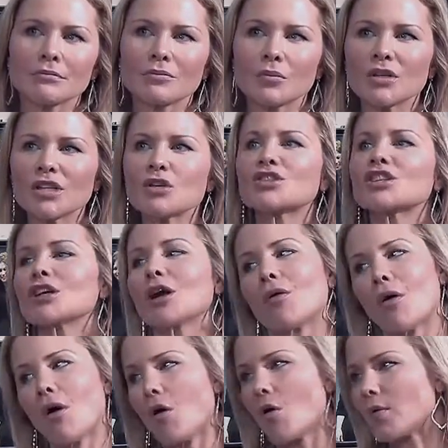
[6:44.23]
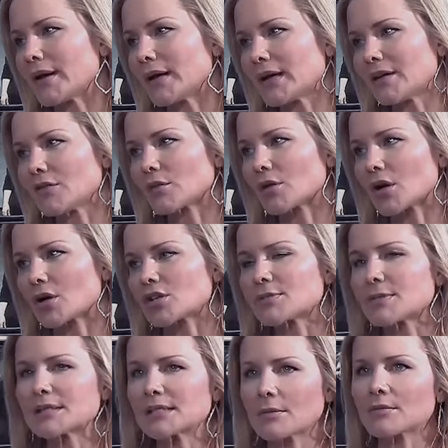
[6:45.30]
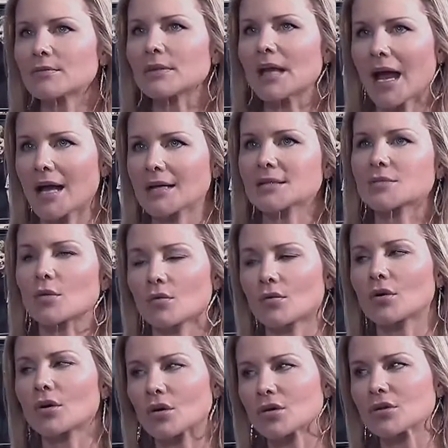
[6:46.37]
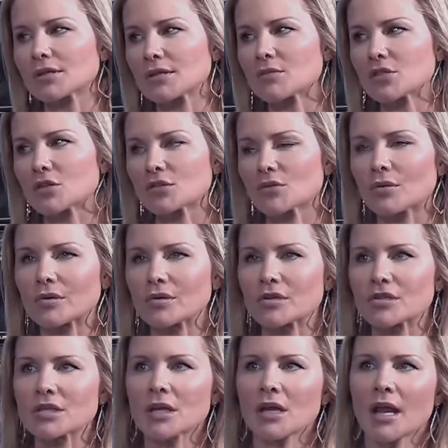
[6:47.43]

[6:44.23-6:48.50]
would usually go home. We didn't even rehearse, but some casts will rehearse, some shows will rehearse.